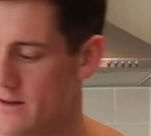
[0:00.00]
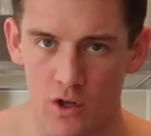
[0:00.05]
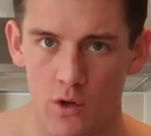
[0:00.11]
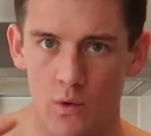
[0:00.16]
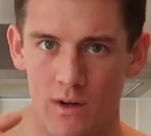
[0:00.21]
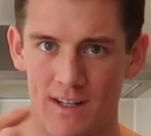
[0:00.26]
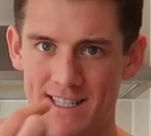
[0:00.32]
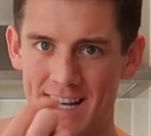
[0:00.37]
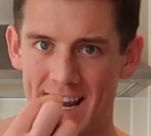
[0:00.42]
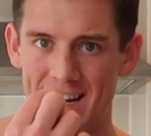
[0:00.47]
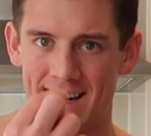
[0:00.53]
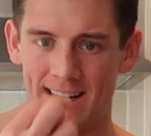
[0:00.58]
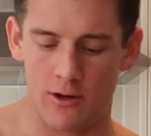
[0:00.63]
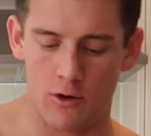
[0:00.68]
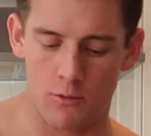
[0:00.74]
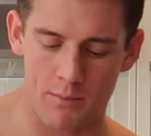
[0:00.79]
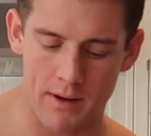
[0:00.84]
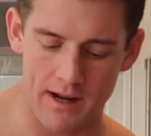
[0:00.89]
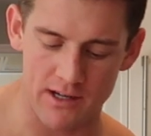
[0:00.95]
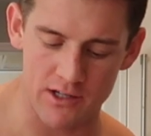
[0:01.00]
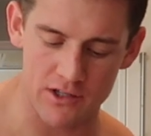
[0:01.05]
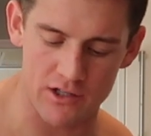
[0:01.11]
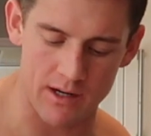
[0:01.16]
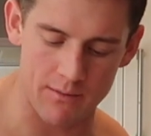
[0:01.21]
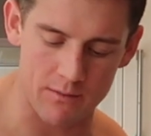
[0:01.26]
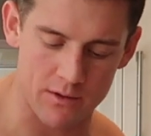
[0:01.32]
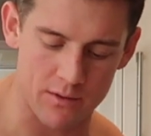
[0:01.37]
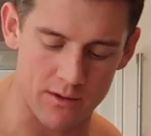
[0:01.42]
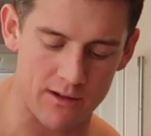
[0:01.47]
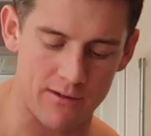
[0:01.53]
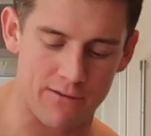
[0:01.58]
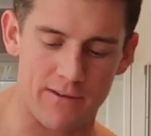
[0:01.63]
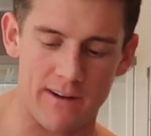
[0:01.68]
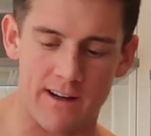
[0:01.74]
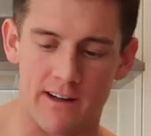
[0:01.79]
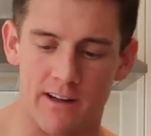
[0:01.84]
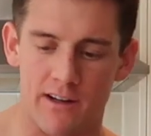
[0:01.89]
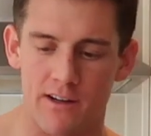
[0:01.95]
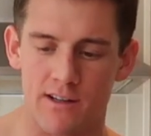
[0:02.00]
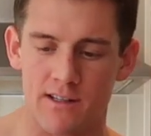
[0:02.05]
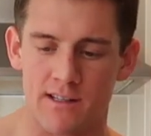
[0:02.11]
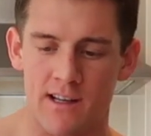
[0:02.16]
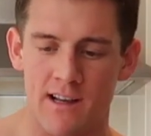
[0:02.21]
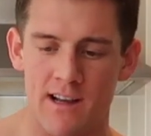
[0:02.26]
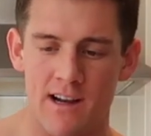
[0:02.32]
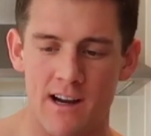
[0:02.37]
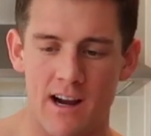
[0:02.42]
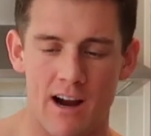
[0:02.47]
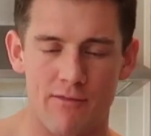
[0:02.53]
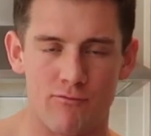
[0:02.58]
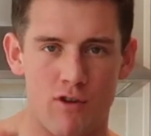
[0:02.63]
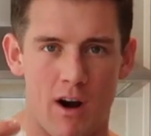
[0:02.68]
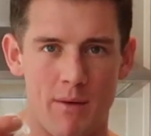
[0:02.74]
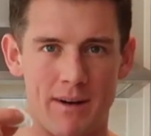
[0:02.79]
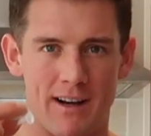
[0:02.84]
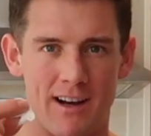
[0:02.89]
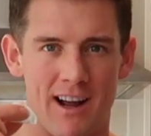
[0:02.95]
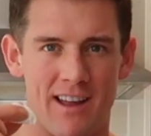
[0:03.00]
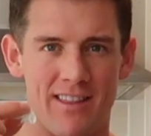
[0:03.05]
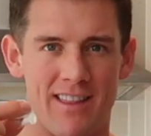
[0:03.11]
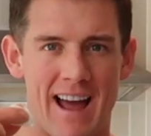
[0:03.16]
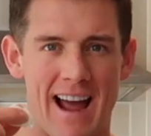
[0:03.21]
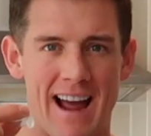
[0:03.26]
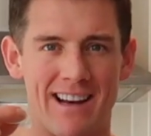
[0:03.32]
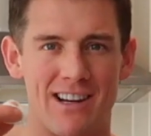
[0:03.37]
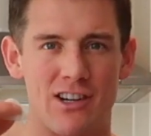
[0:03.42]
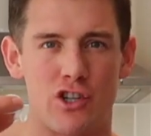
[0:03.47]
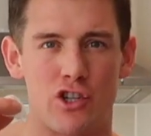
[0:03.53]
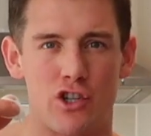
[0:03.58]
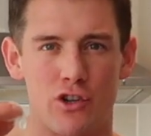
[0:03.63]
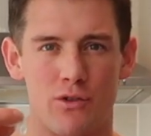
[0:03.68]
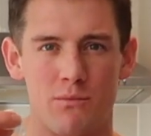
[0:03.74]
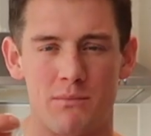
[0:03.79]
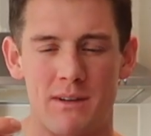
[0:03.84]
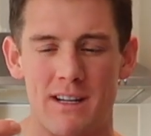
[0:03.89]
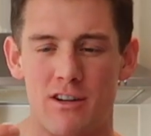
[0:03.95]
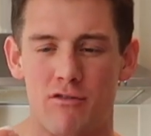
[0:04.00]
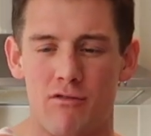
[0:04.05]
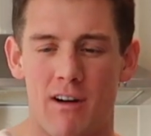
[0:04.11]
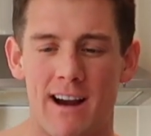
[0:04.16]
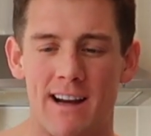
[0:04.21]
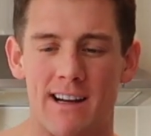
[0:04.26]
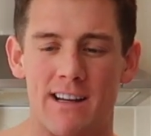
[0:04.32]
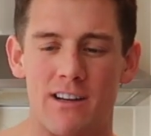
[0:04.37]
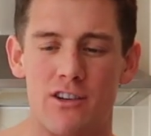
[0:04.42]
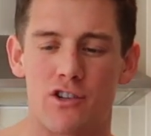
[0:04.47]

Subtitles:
You want to take a little pinch in between your fingers and rub it like that, and it shouldn't be grainy.